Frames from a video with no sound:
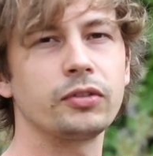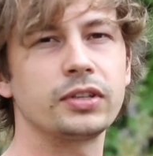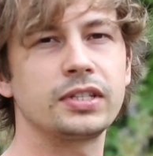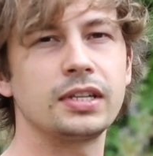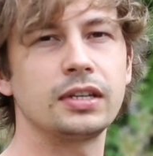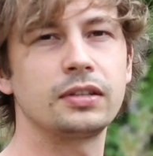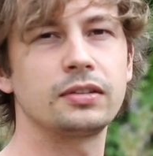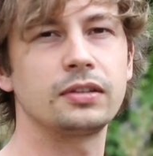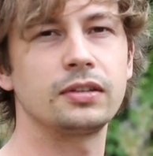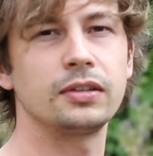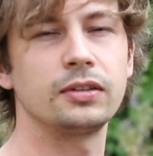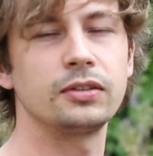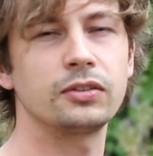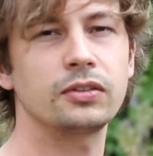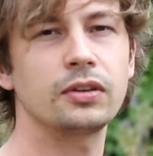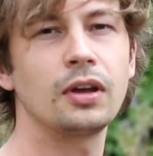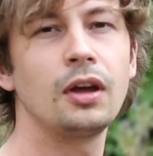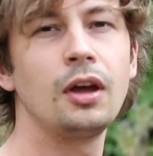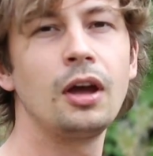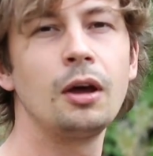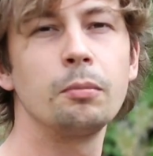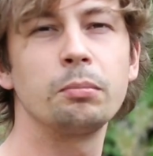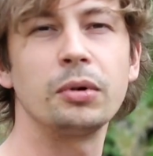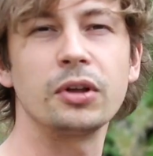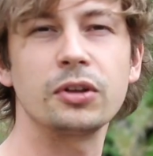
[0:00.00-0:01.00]
resistance
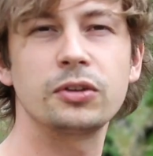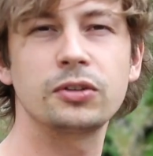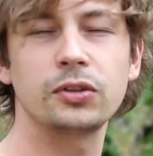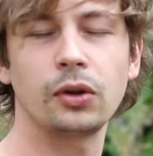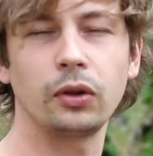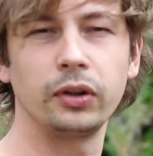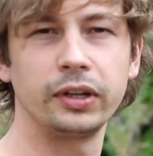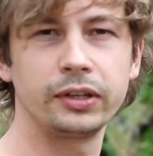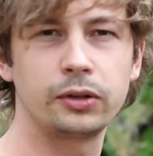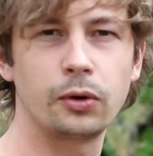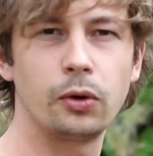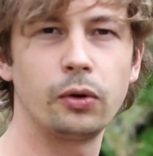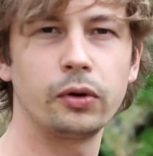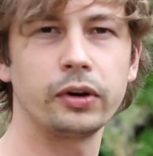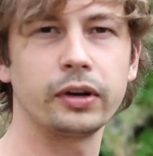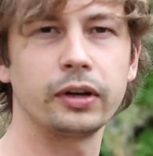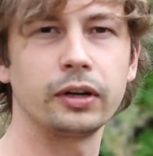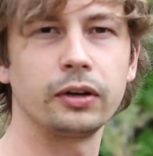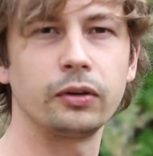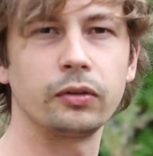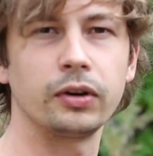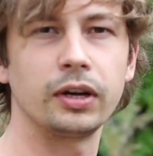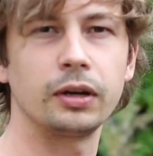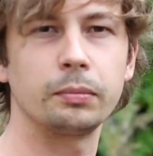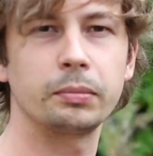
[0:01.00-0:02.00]
but solid cornering
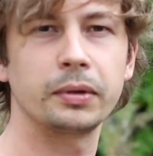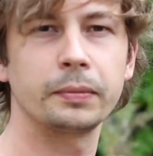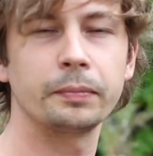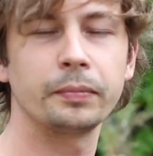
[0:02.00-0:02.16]
grip.